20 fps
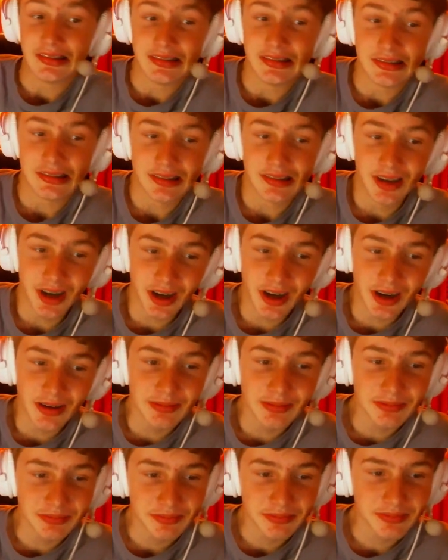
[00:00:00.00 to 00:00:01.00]
Alright.
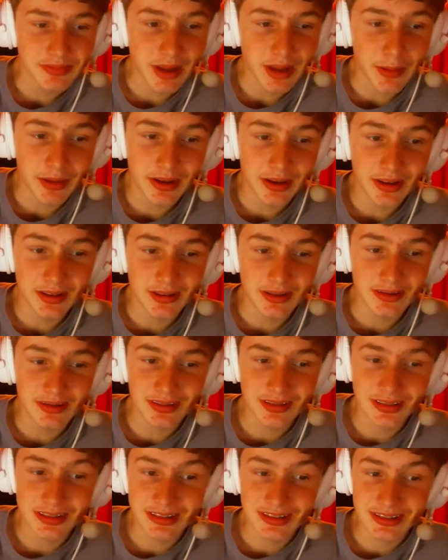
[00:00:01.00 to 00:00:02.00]
I mean,
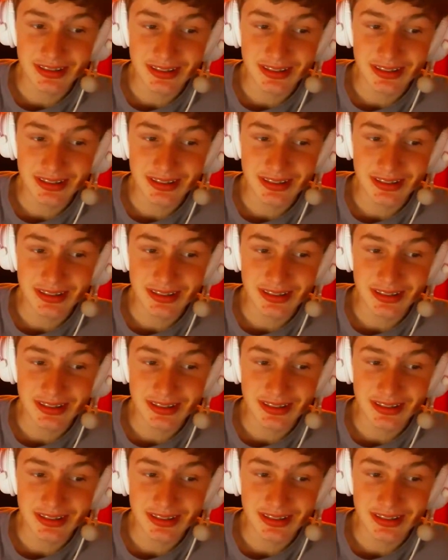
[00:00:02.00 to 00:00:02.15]
he